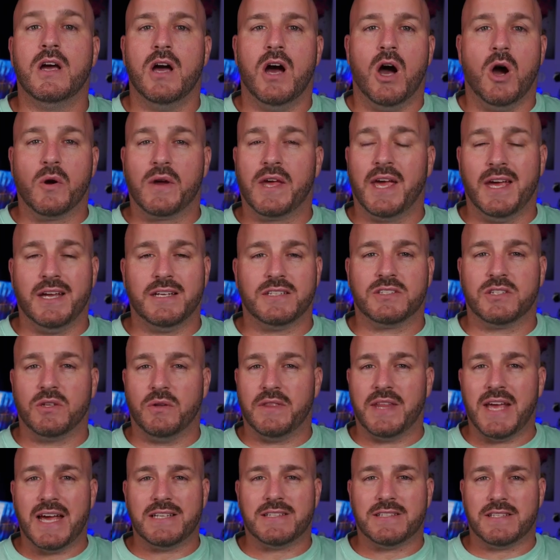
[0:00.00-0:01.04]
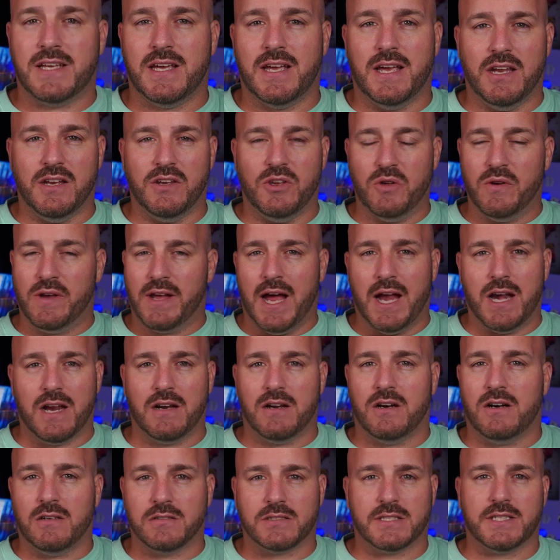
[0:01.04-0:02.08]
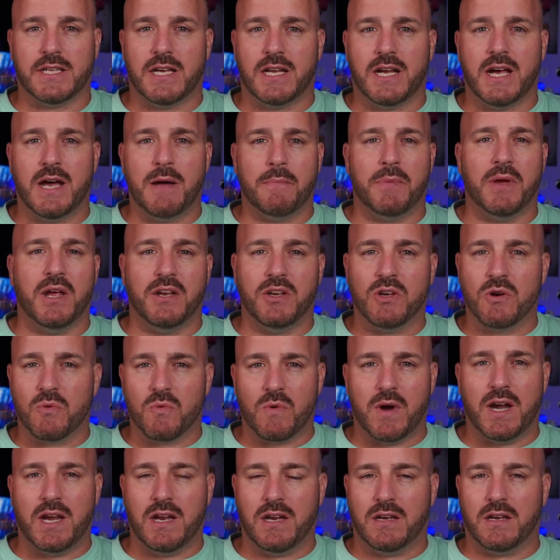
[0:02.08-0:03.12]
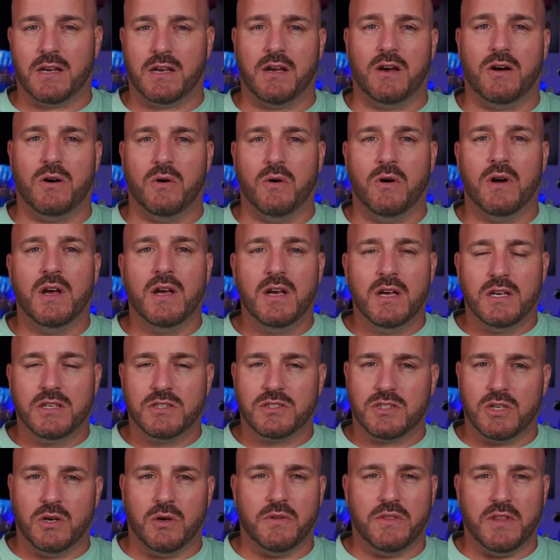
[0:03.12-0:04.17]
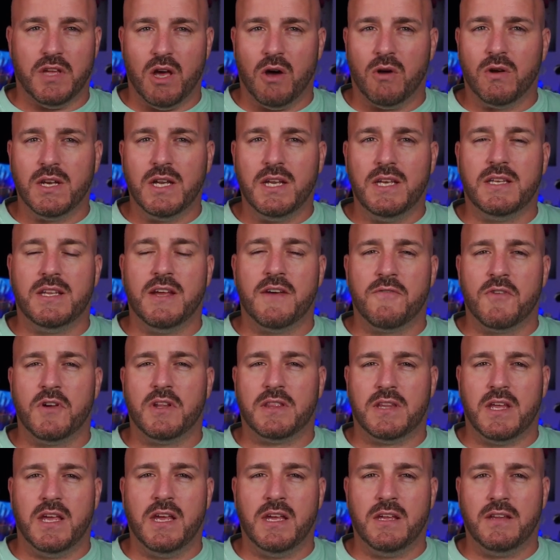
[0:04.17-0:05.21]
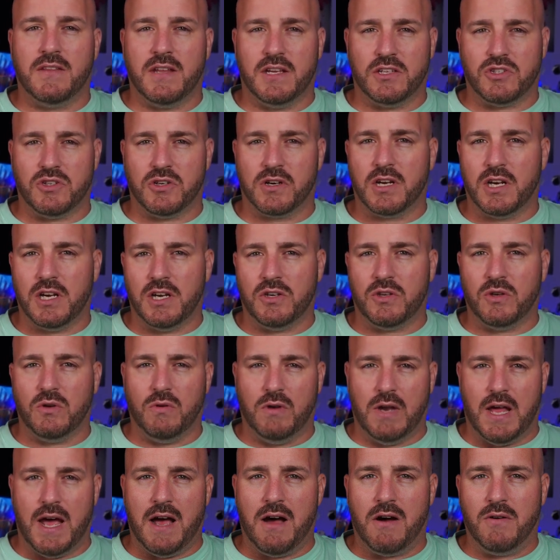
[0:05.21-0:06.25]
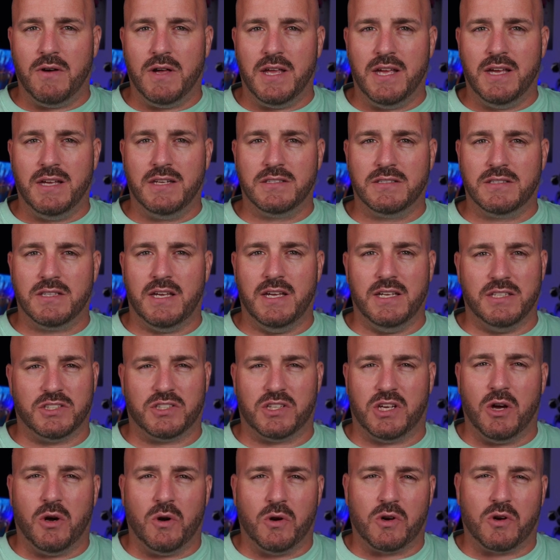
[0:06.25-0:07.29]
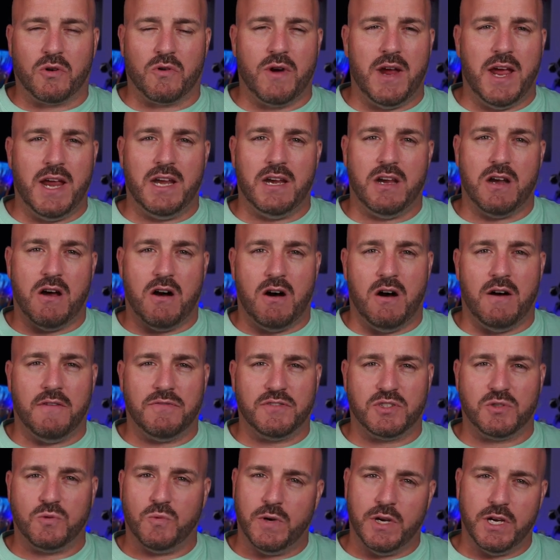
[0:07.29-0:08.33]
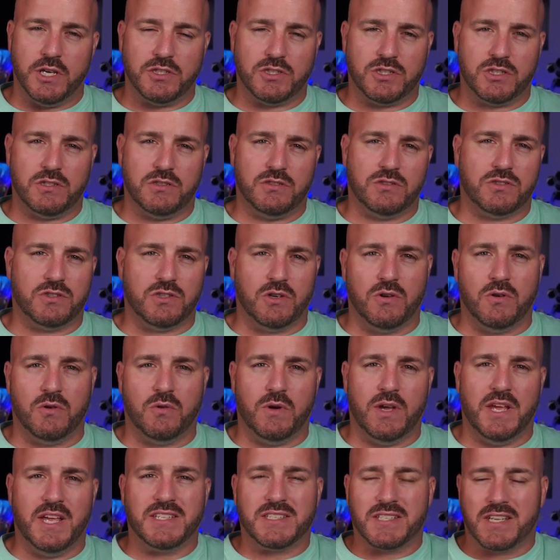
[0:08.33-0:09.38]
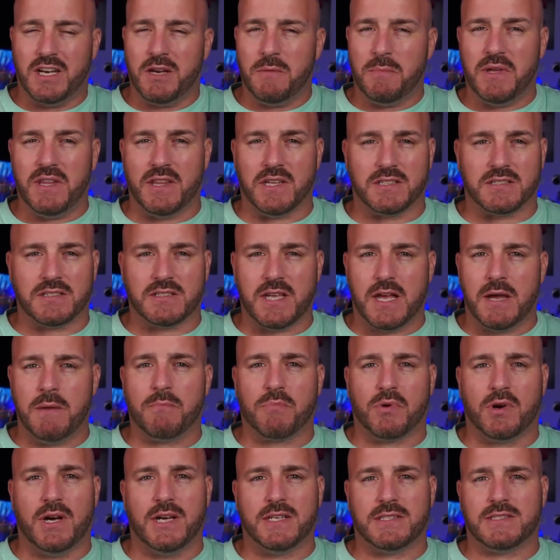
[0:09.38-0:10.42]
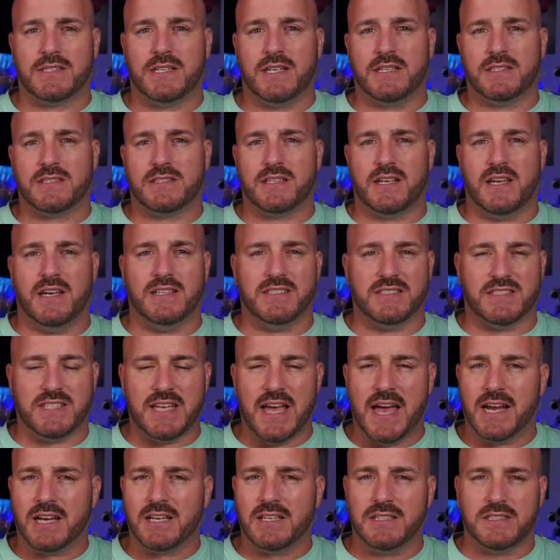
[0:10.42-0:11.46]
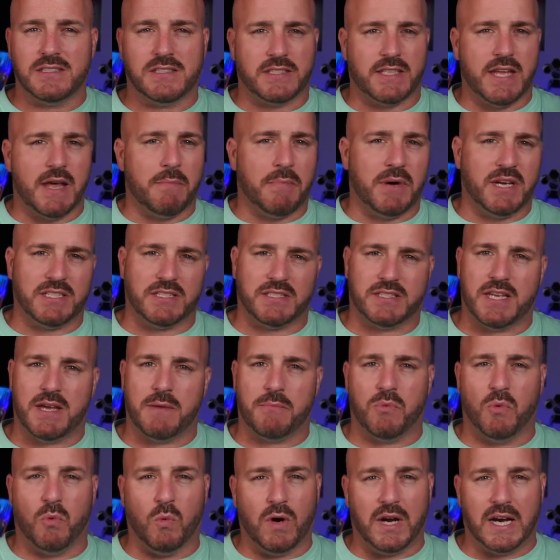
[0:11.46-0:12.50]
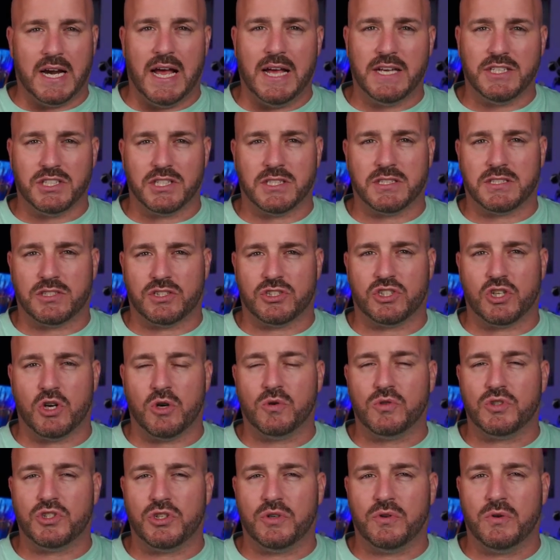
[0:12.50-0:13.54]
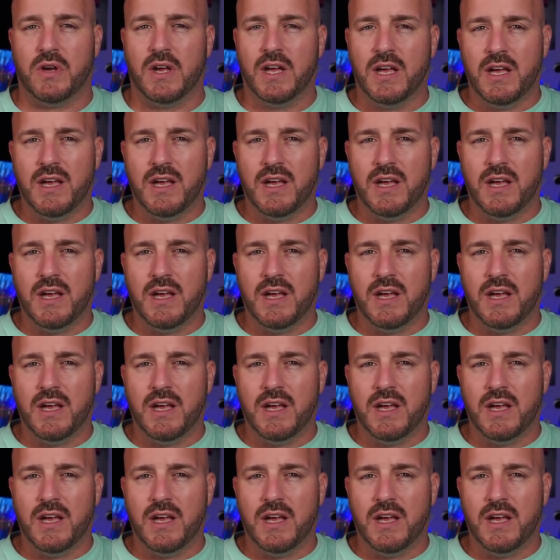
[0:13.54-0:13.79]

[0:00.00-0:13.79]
Okay, so that's it. You got it all set up and you're ready to go. So the only different thing that you're going to do now is go create an off switch. So it's going to be the same process, exactly step by step what I just showed you.